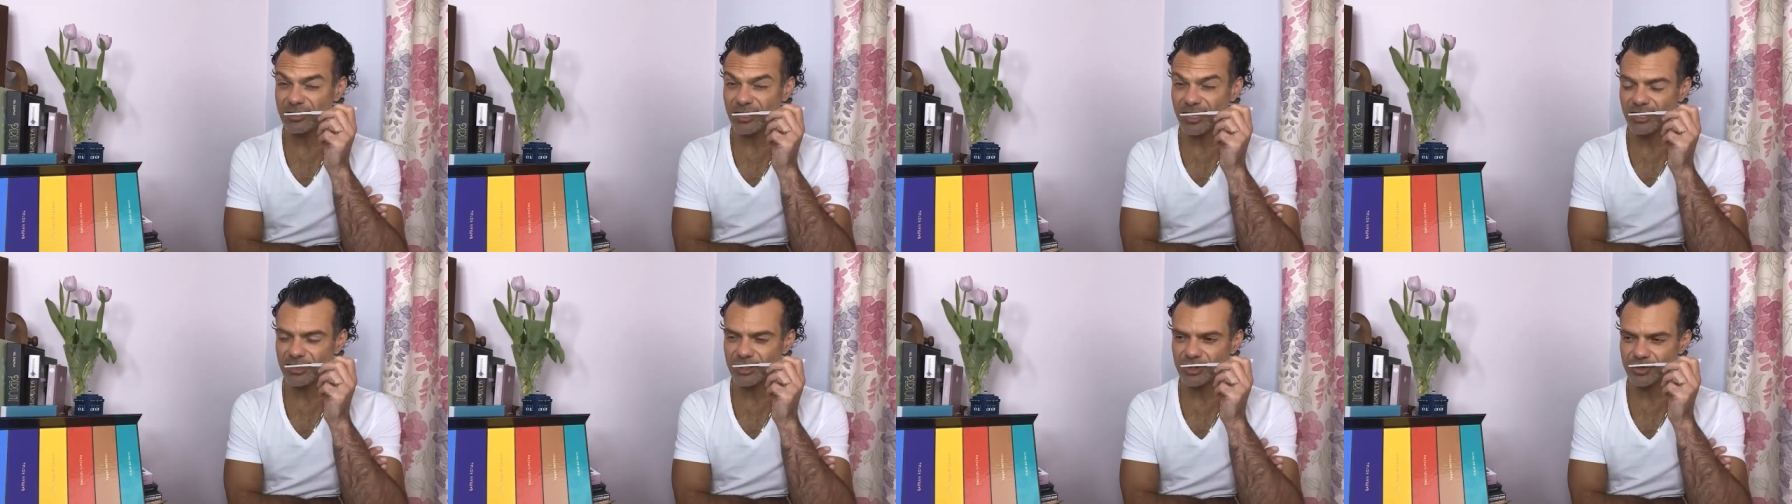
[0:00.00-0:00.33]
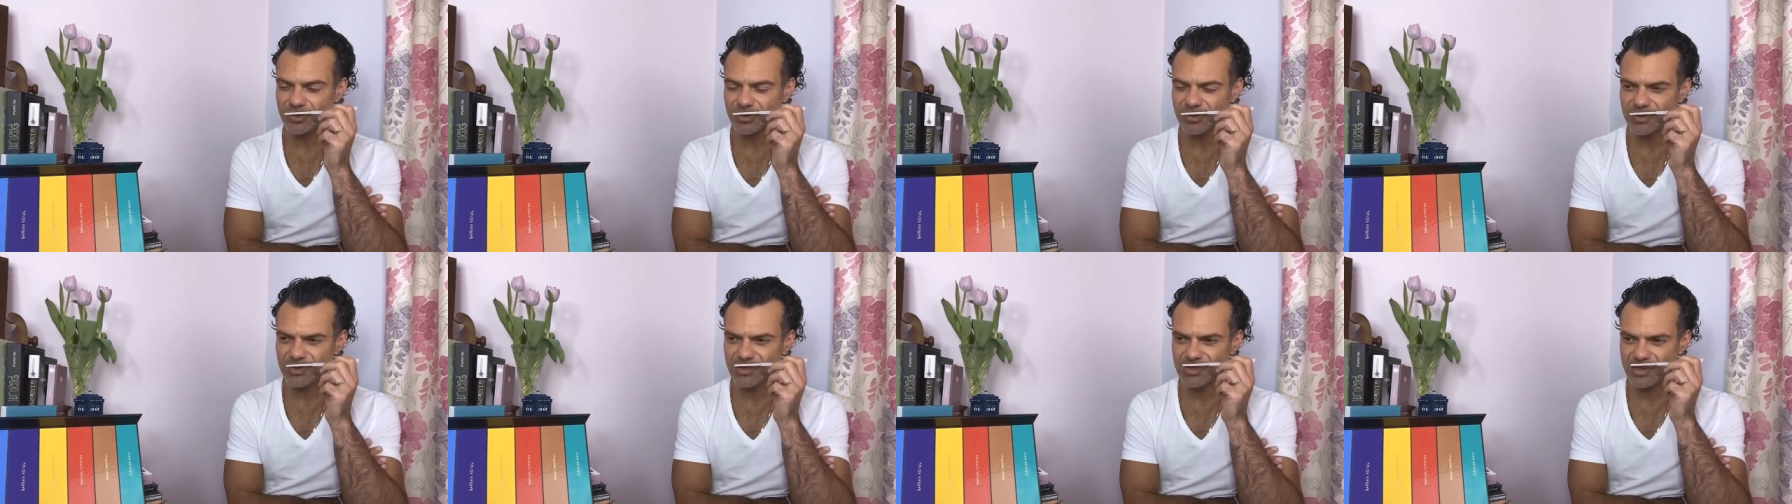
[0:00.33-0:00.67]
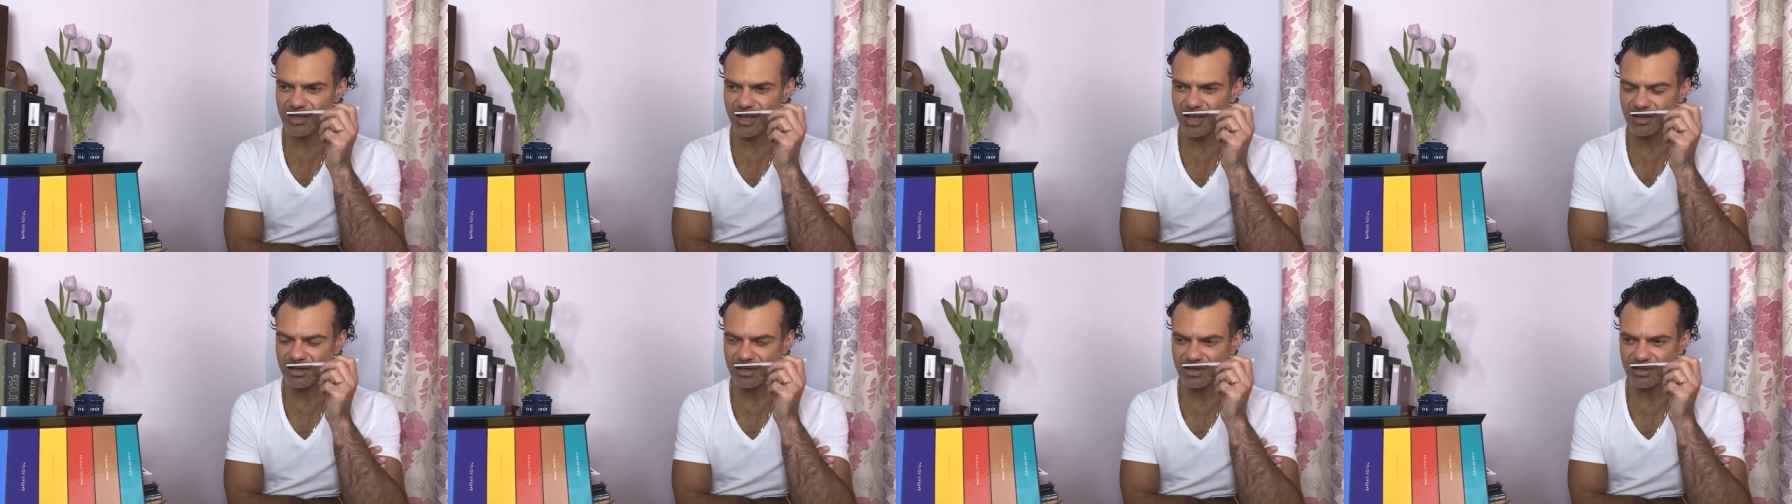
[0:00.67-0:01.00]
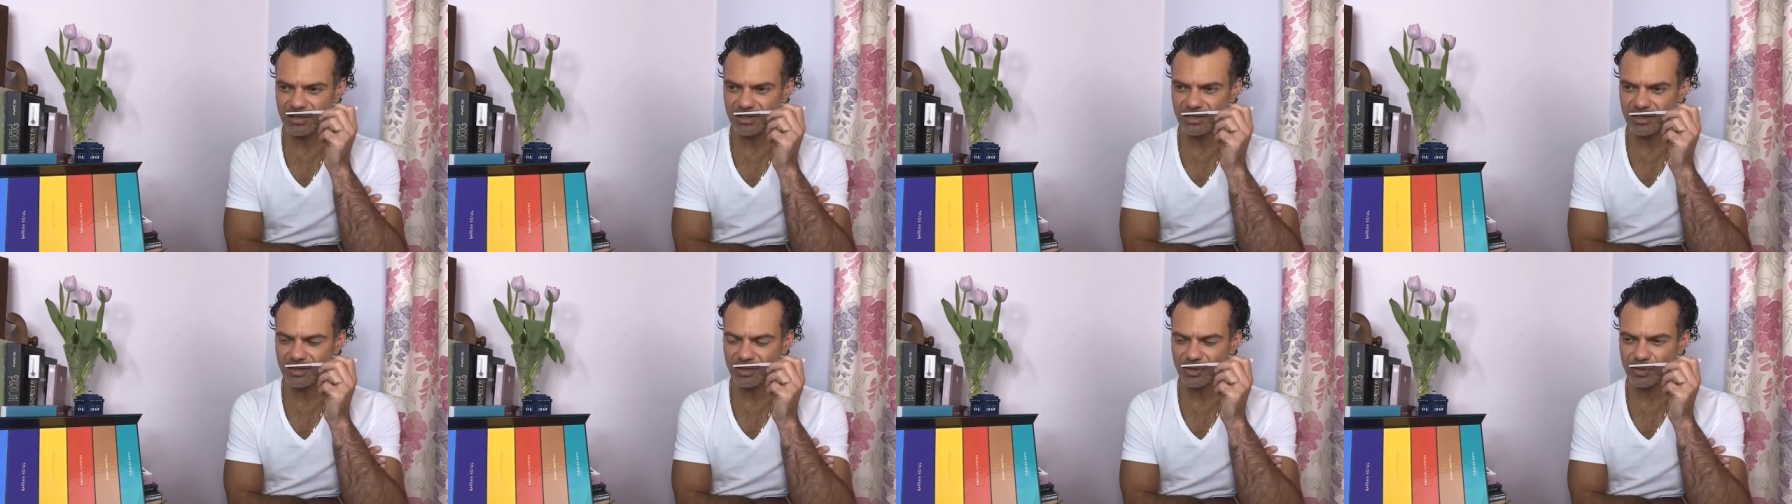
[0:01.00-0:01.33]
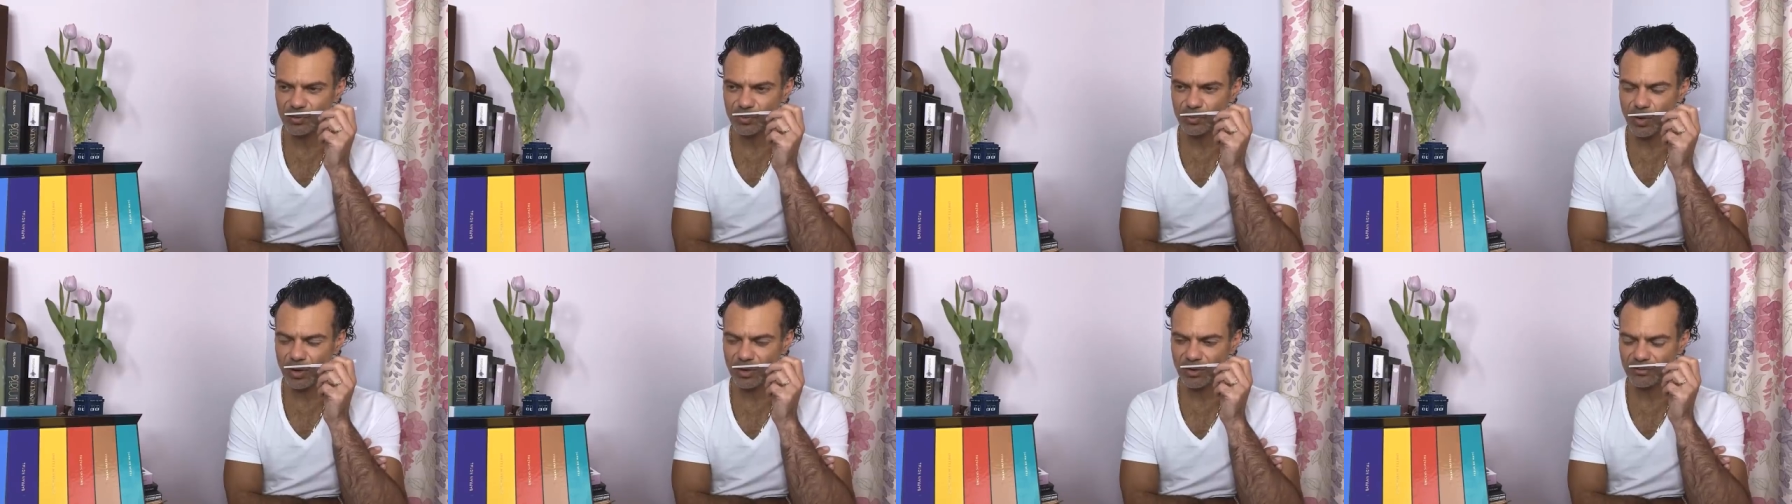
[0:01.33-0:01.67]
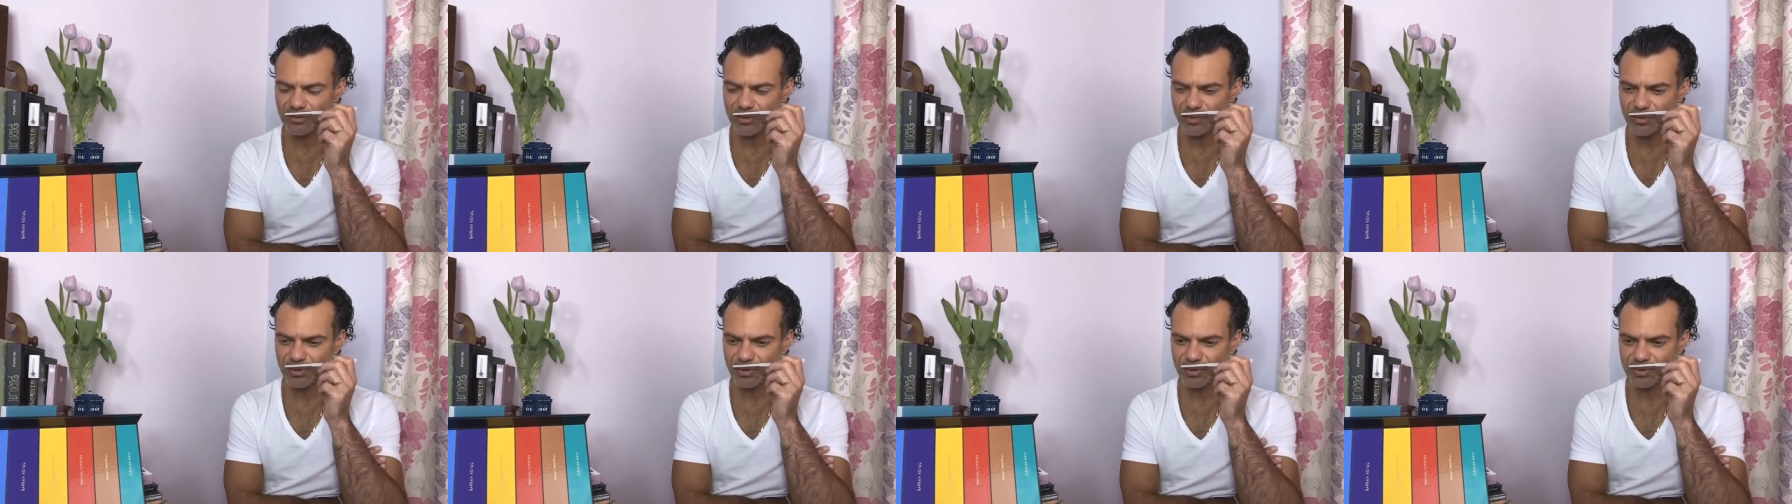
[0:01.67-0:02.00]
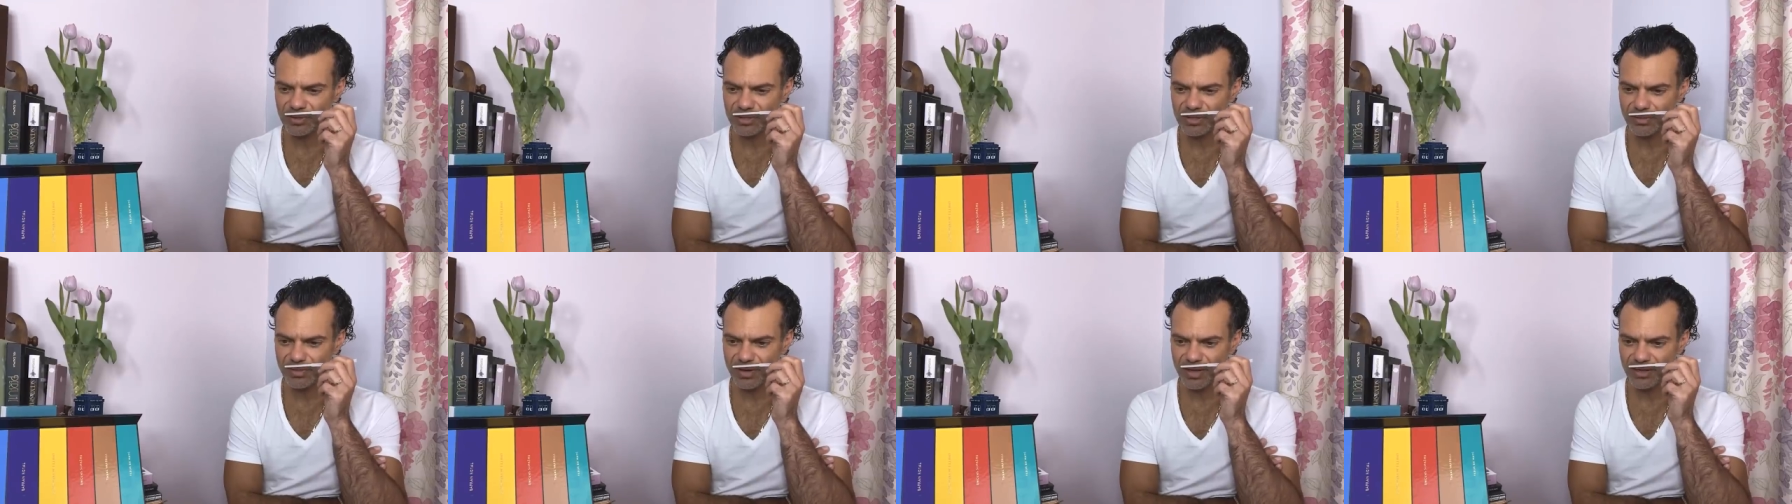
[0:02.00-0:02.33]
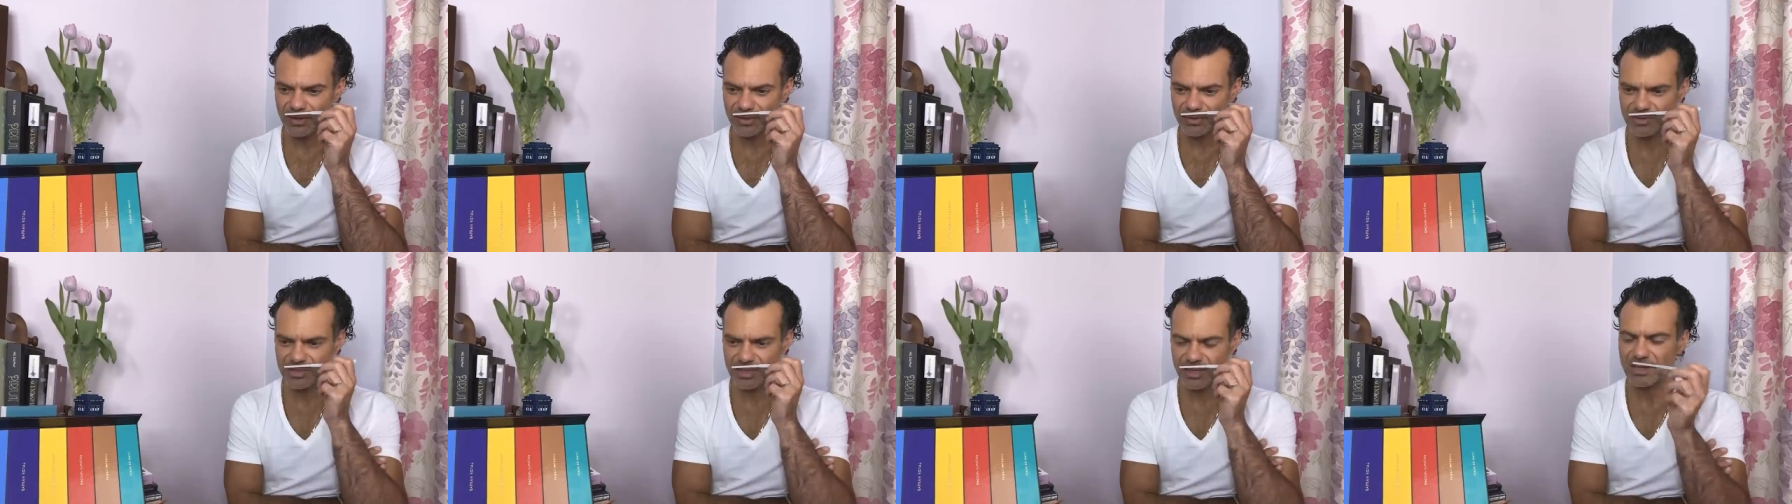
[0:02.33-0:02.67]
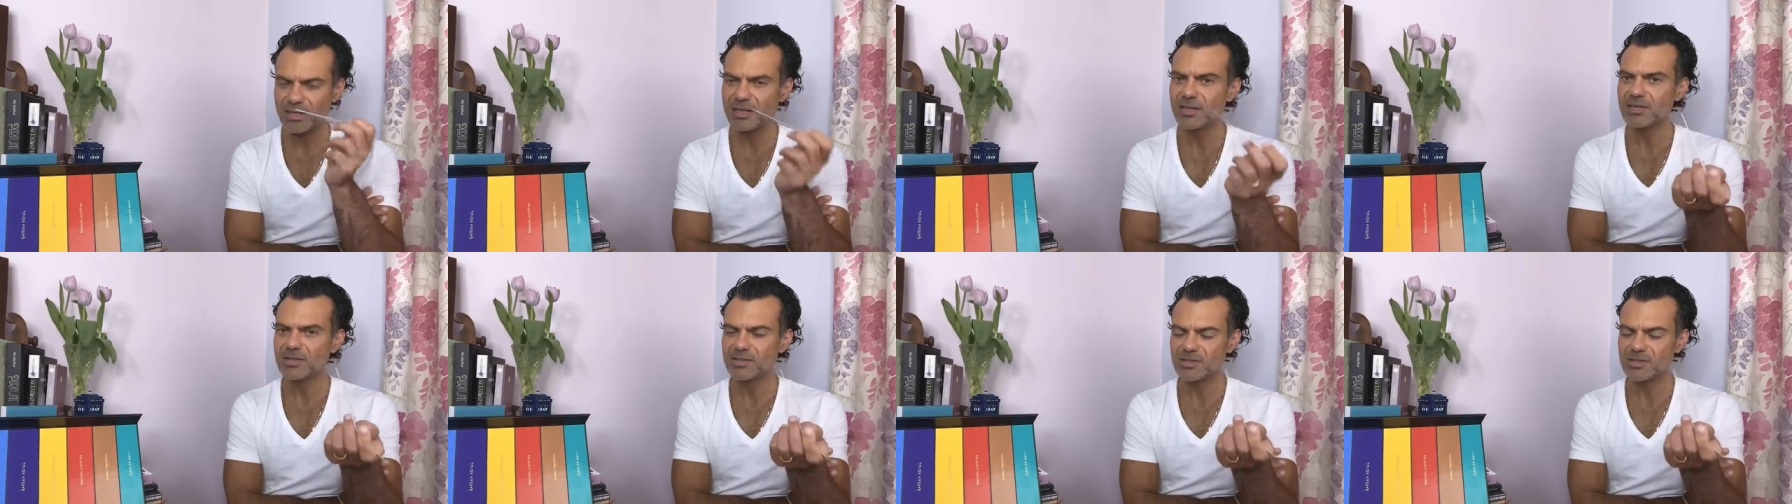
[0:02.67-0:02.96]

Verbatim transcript: dangerous honey that you want from a good tobacco scent.